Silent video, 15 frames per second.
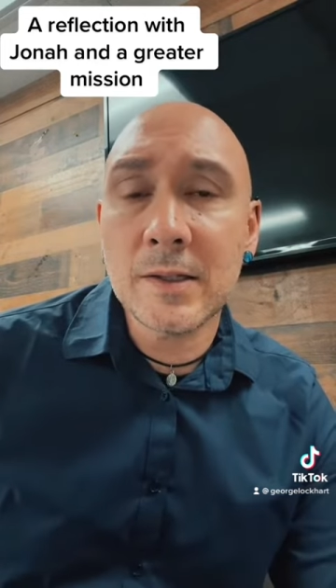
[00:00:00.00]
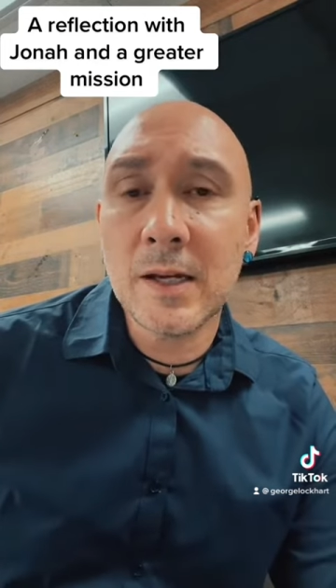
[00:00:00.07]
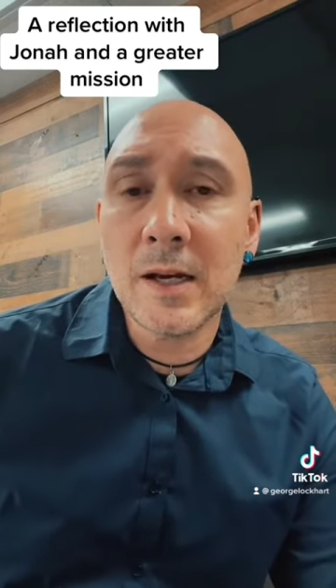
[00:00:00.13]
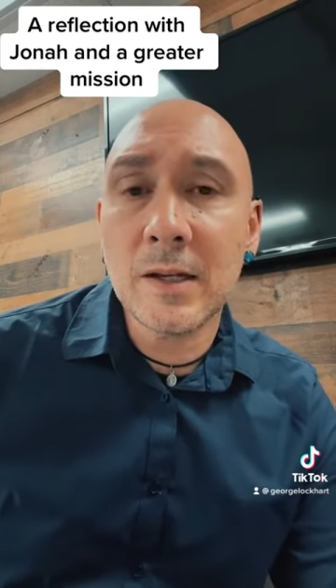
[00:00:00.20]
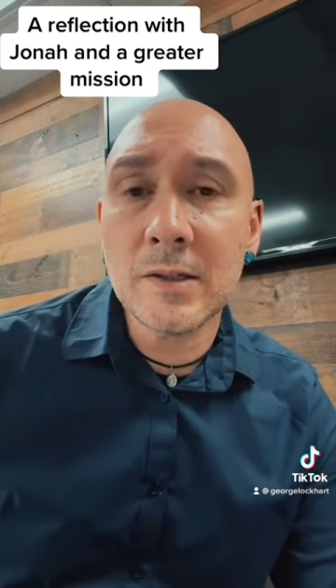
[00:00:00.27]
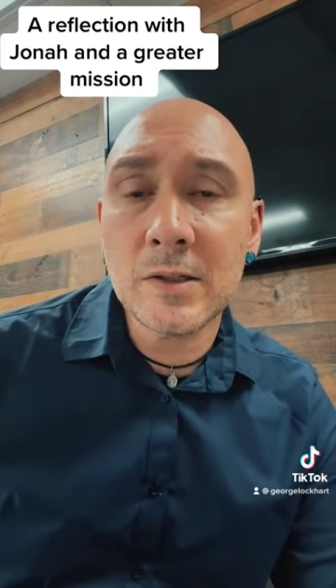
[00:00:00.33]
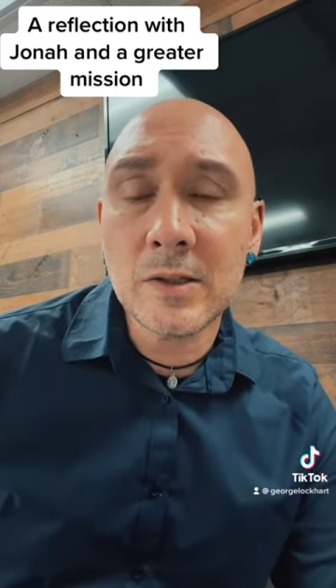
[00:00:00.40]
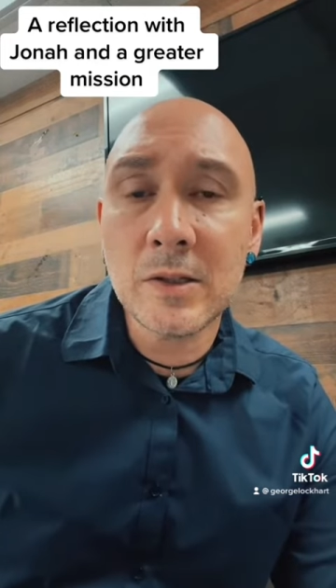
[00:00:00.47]

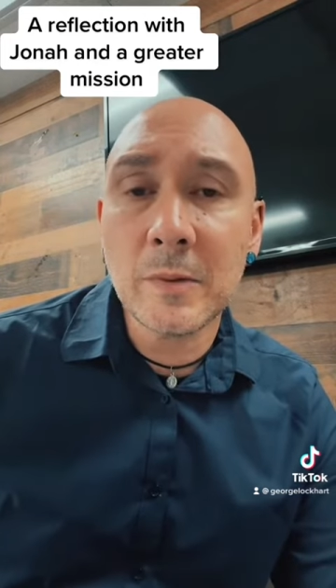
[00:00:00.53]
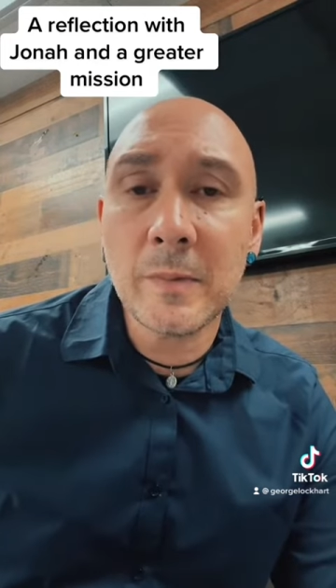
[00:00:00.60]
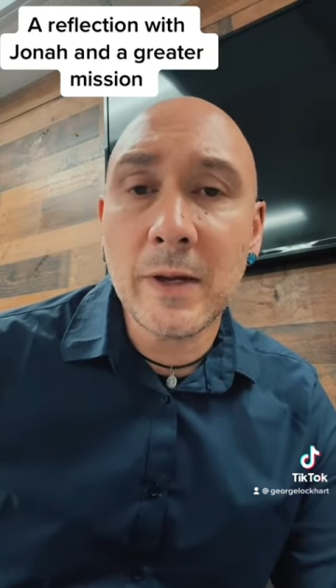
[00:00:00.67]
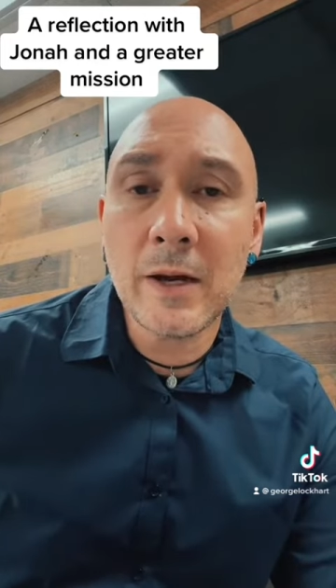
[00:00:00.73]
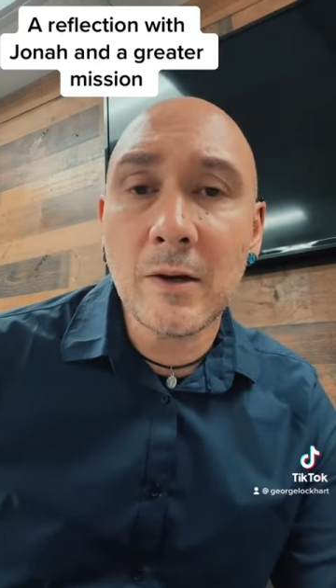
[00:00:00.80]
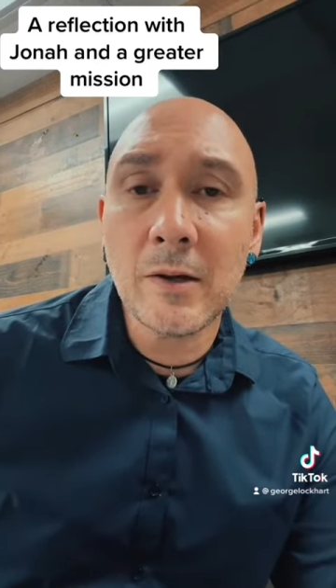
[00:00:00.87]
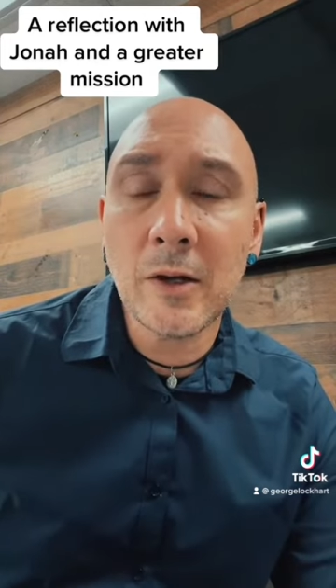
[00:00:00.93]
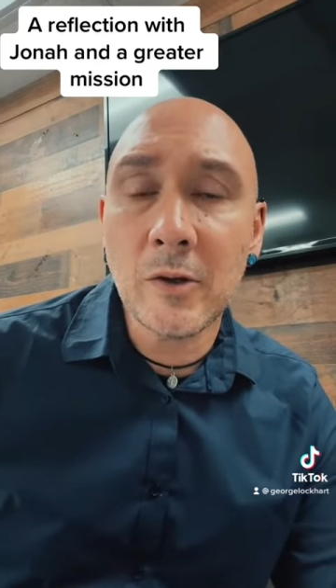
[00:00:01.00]
not just
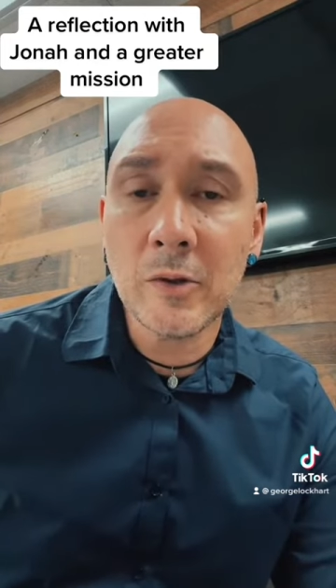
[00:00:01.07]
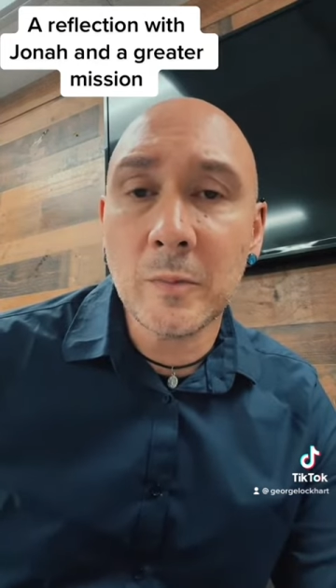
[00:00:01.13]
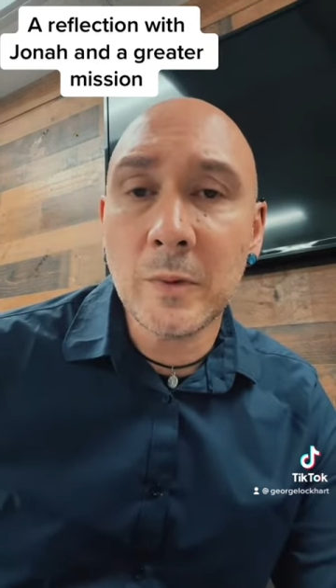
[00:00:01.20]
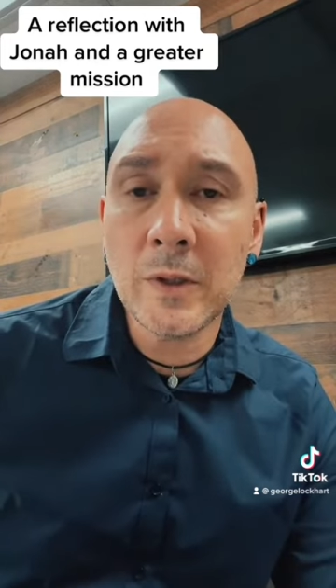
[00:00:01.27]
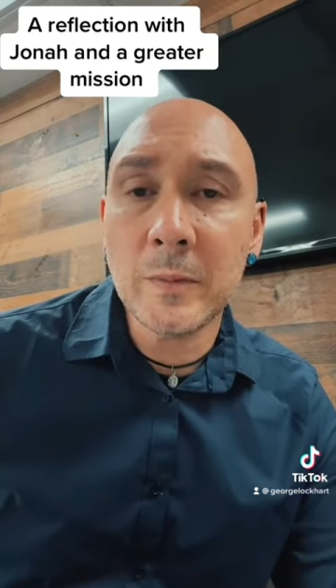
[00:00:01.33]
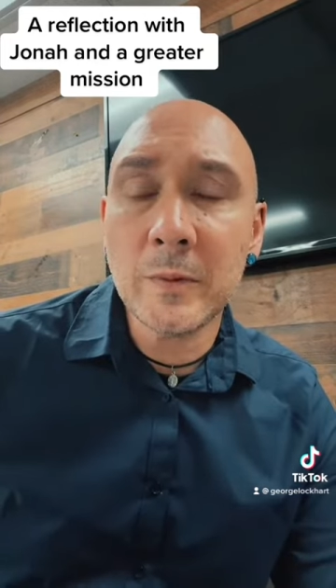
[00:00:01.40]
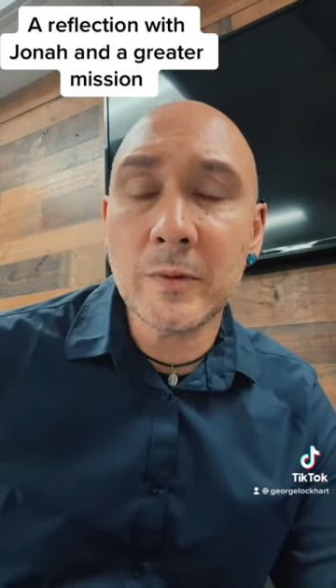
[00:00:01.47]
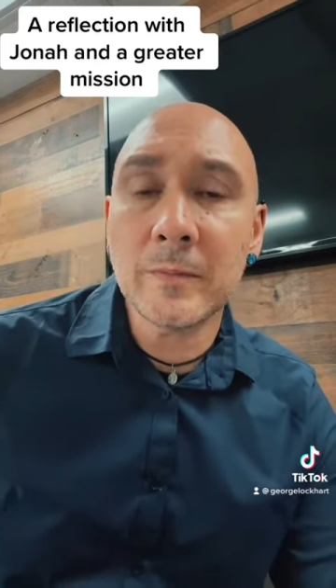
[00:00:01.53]
about other
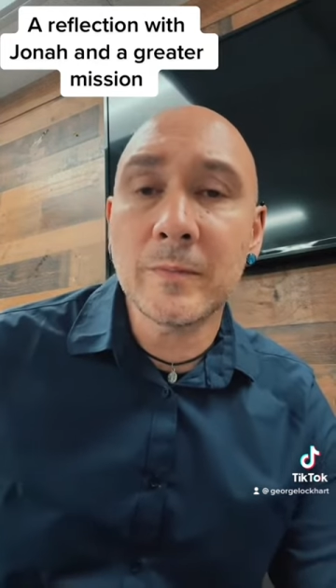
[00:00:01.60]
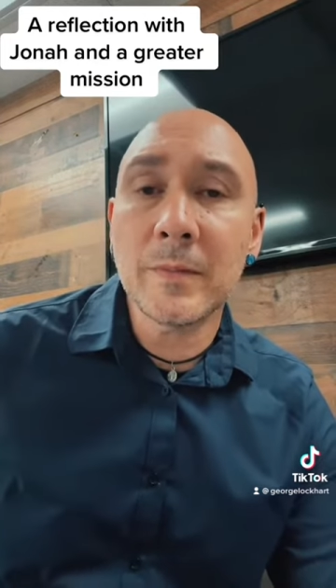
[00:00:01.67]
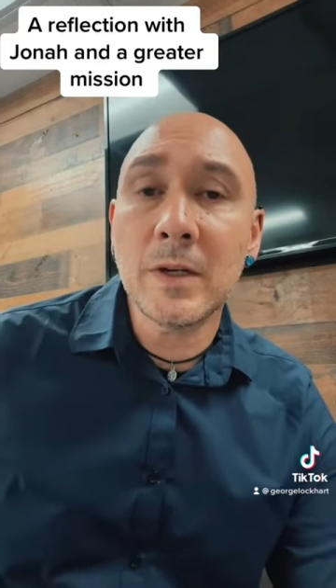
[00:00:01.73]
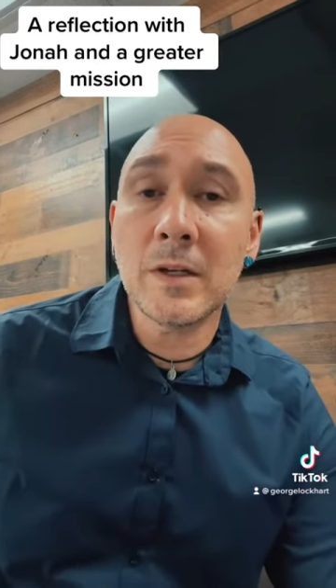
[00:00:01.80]
people,